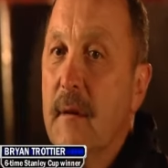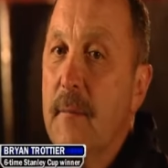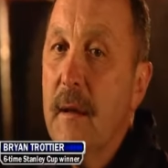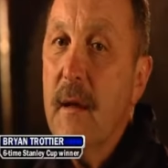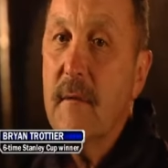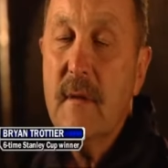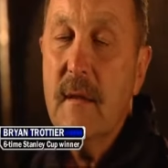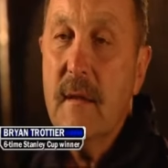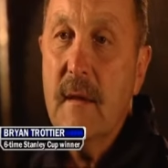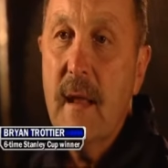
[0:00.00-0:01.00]
the playoffs,
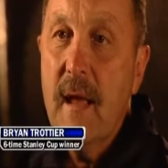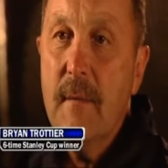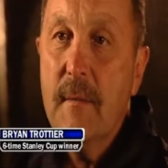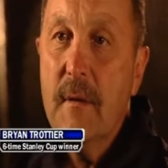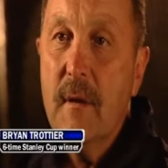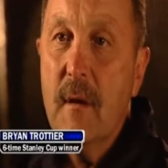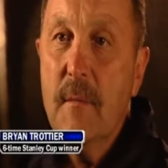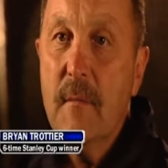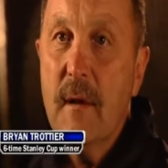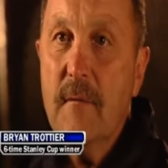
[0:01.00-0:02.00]
anything can happen. You got to
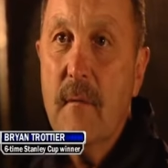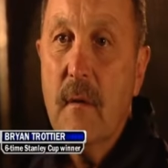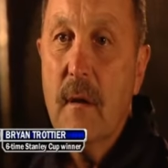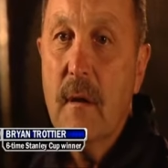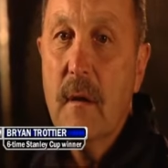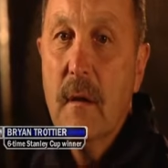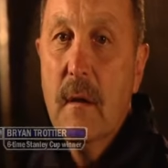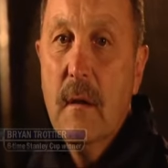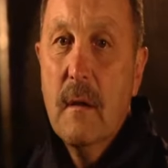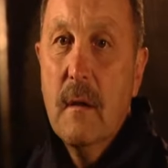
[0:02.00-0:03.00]
be ready for it.
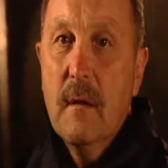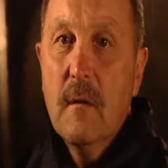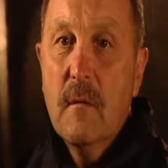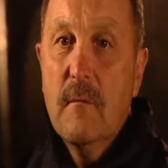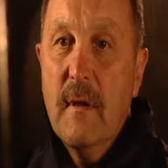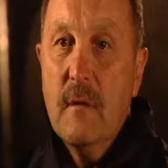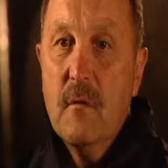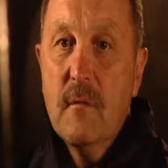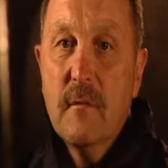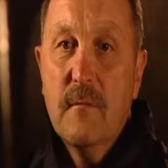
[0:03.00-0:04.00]
you know,
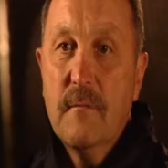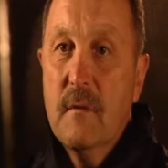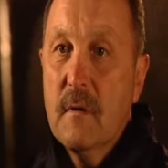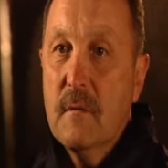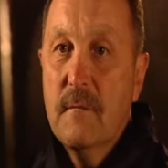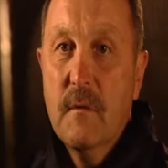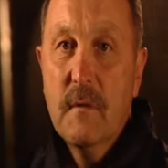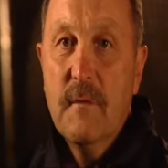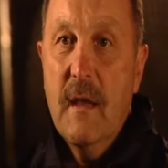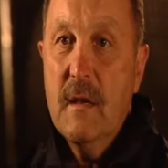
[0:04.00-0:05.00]
Vancouver took full
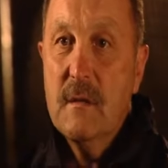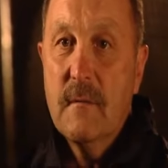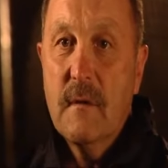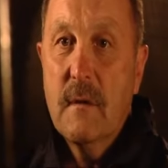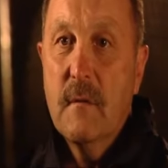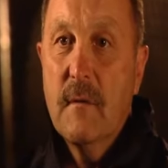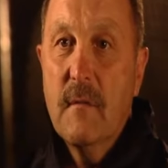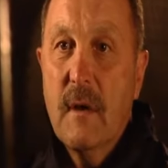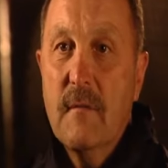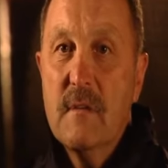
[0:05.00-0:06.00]
advantage of it. You know,
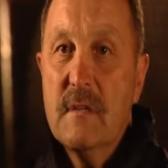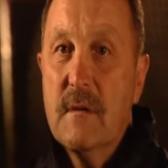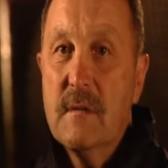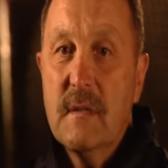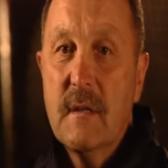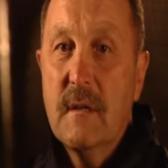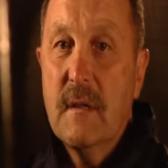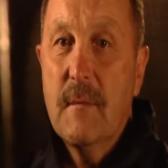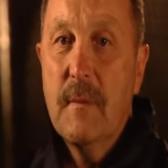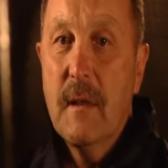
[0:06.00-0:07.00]
every every series they,
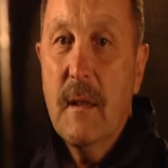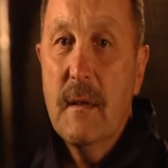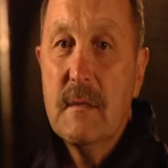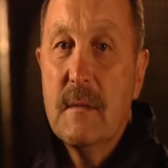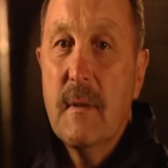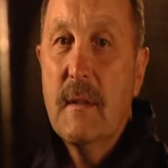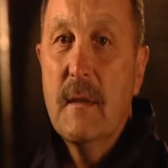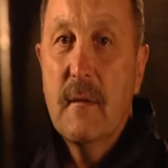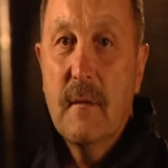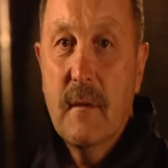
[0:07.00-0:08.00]
they played, it seemed like
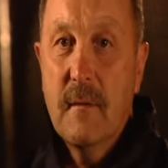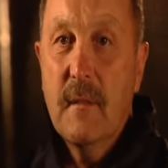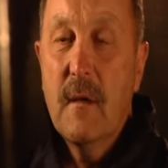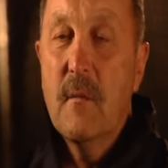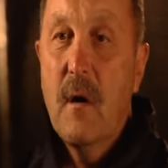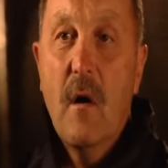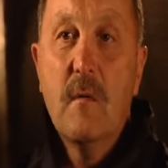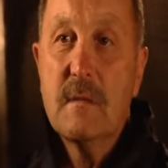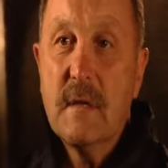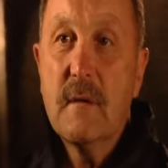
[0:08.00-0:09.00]
they they were
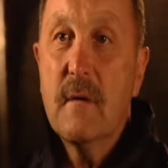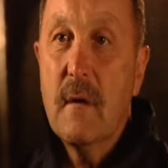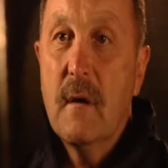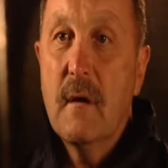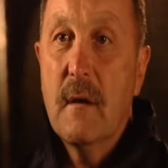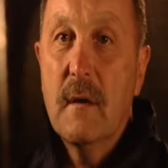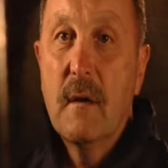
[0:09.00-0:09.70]
always the underdog, and